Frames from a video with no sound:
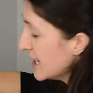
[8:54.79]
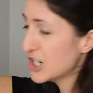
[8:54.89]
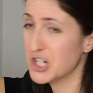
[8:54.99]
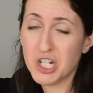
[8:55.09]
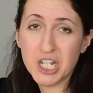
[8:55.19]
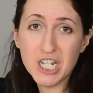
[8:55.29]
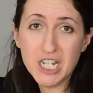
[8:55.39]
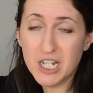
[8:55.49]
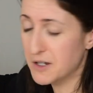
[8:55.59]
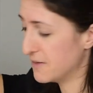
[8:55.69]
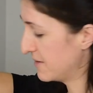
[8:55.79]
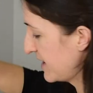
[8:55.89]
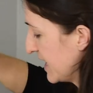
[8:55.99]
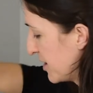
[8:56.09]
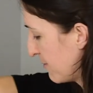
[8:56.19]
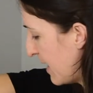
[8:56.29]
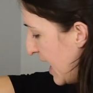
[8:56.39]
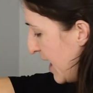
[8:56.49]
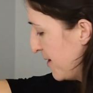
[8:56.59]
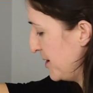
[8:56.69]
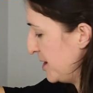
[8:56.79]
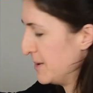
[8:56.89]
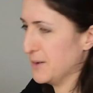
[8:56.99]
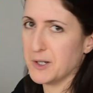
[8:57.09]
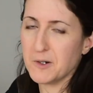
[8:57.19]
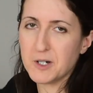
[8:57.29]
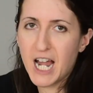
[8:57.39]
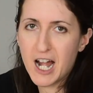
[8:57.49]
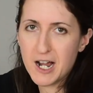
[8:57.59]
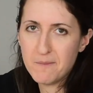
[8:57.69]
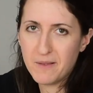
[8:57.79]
she sits around, she pulls her chair up,